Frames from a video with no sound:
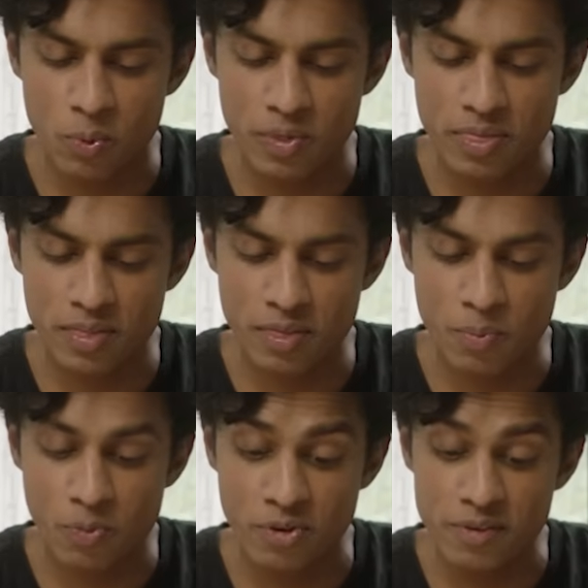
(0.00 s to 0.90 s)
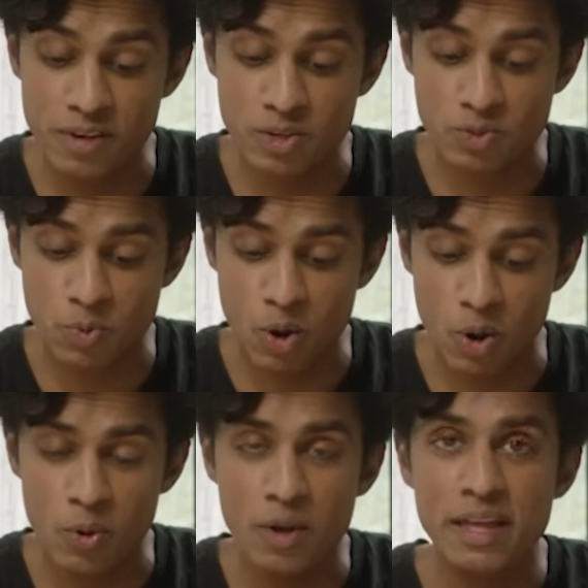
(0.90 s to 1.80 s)
with the previous
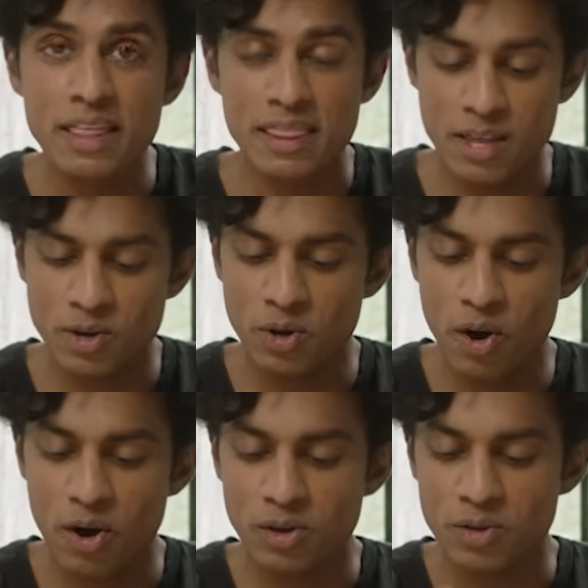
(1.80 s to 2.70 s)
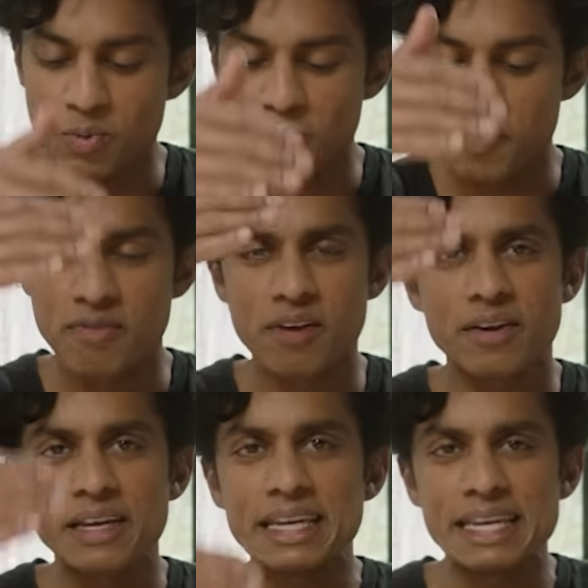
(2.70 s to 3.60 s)
row, then your garland will be
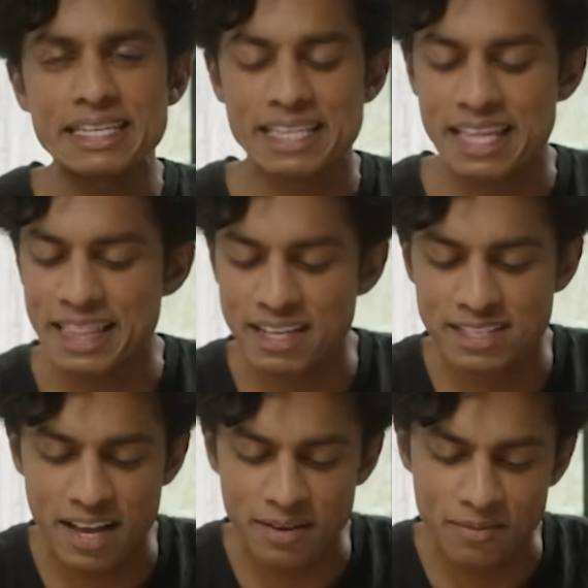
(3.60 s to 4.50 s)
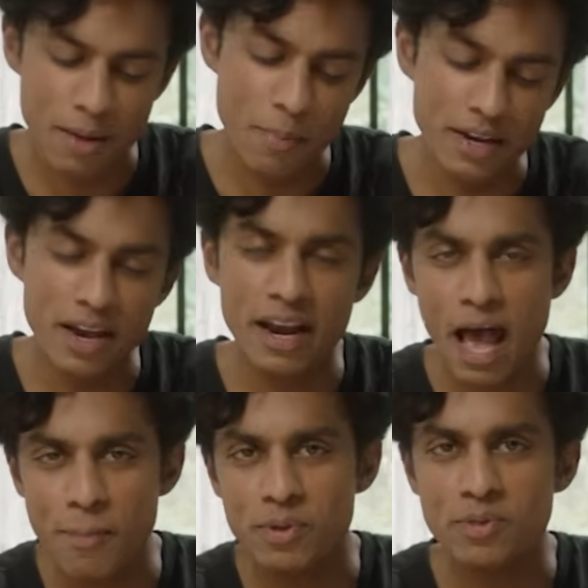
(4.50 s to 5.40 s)
very neat. That might not
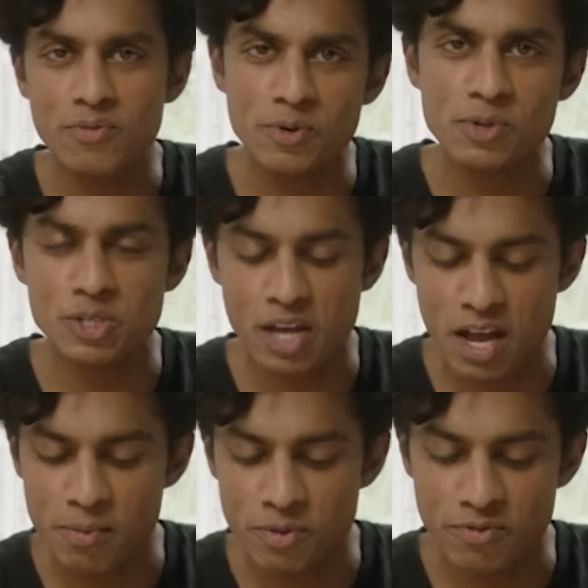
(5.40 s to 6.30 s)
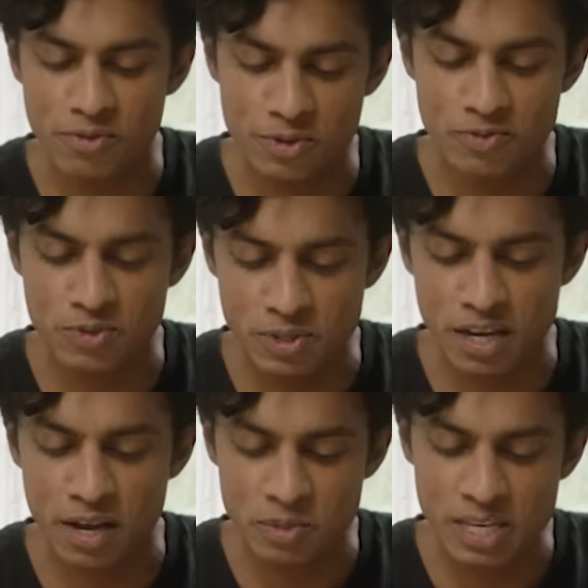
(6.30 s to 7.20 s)
happen the first time or the first few
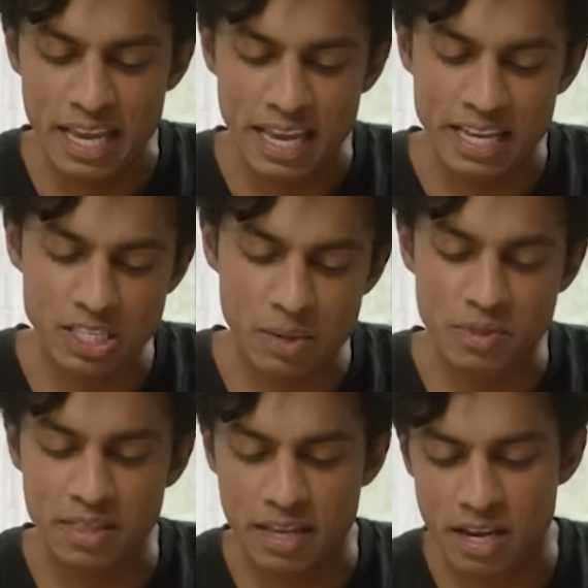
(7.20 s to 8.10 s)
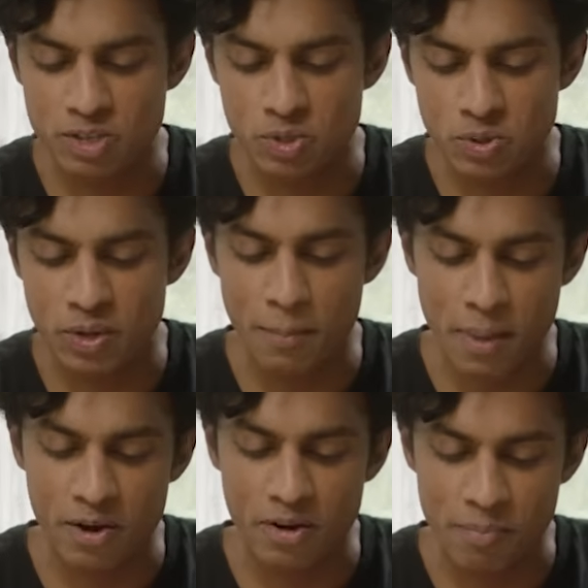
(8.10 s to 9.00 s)
times. It's something that as you get
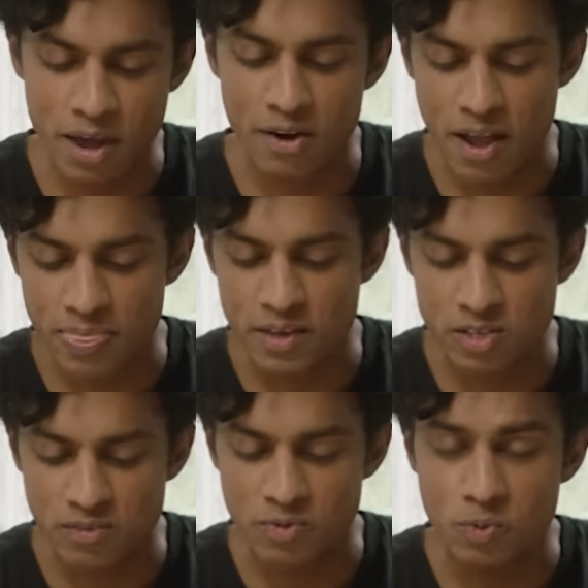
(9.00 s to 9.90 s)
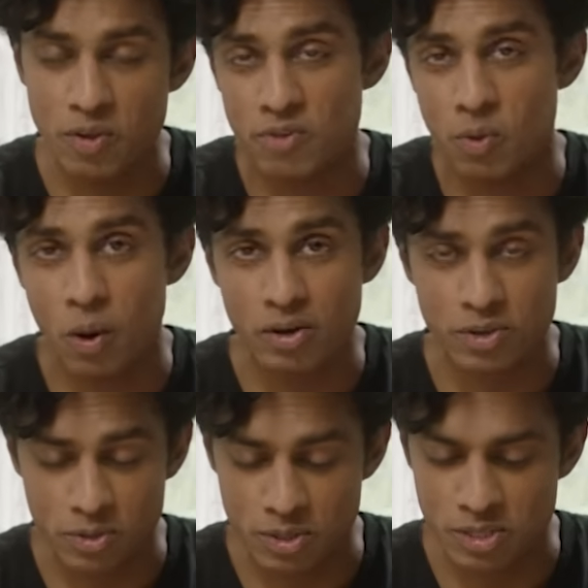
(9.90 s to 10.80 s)
better and better at this, if you want
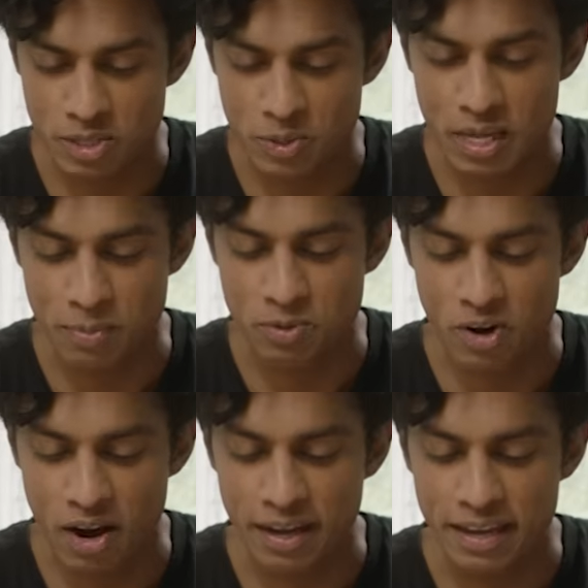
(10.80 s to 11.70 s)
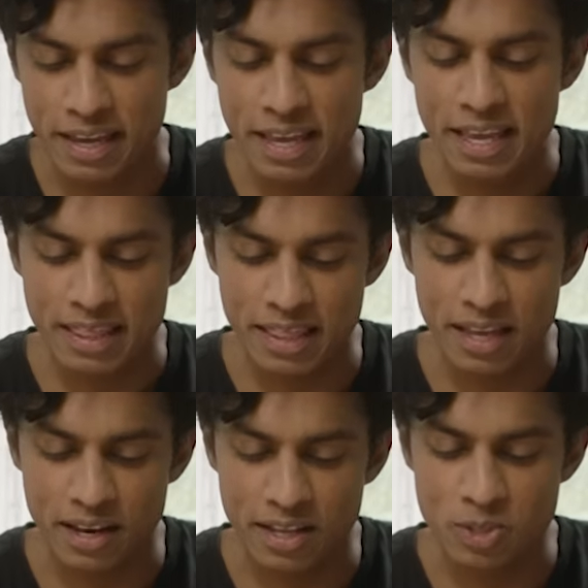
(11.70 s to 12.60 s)
to do this and you keep trying,
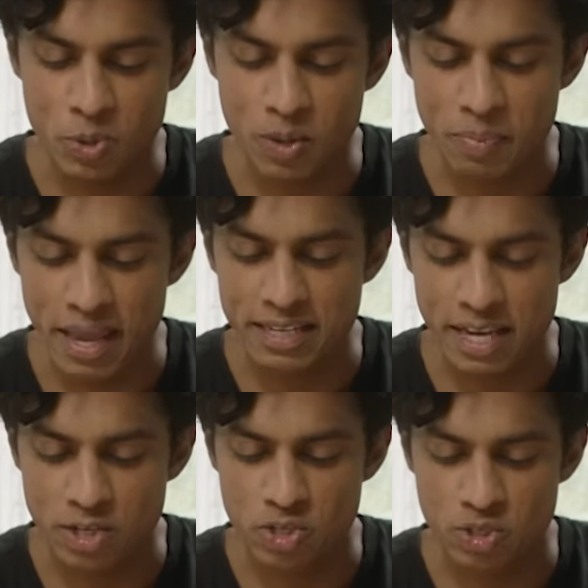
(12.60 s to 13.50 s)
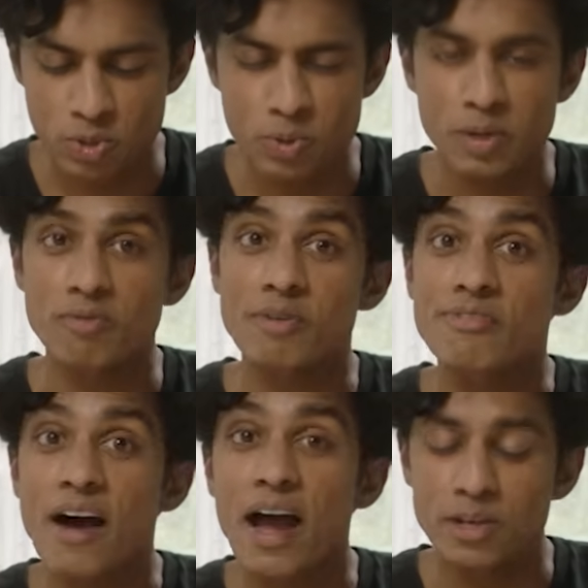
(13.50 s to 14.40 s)
that you can pay attention to. You can
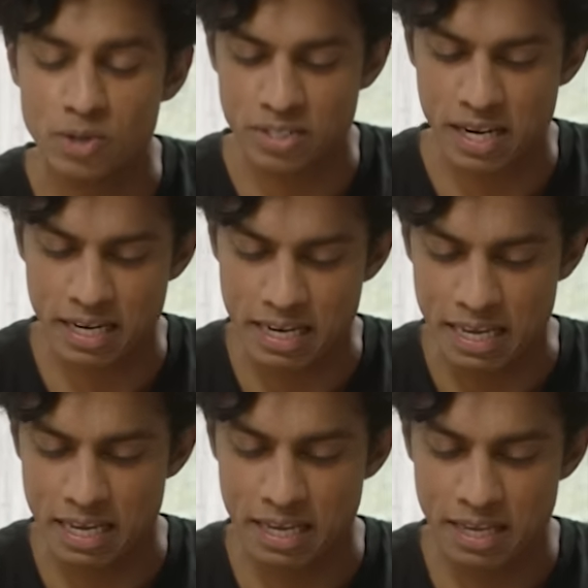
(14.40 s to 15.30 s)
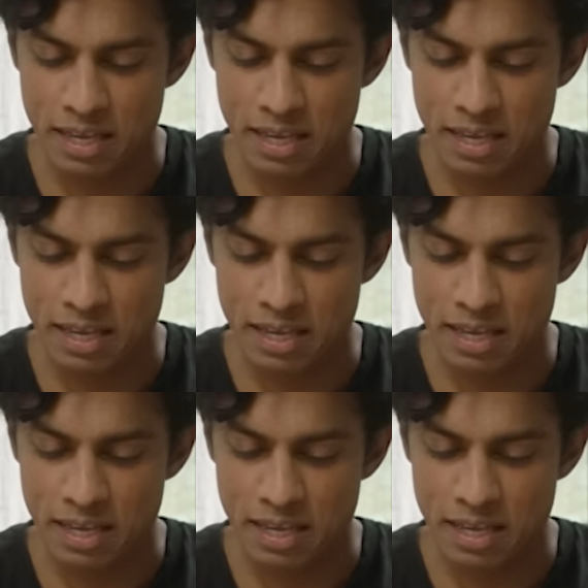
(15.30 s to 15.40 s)
refine your technique.